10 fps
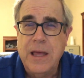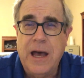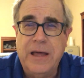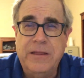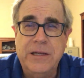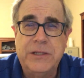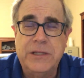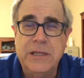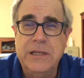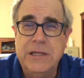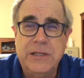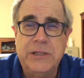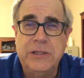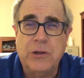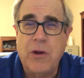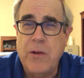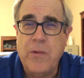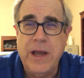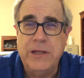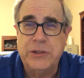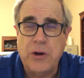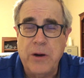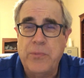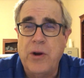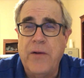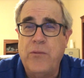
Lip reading: This is a great way to start a prayer.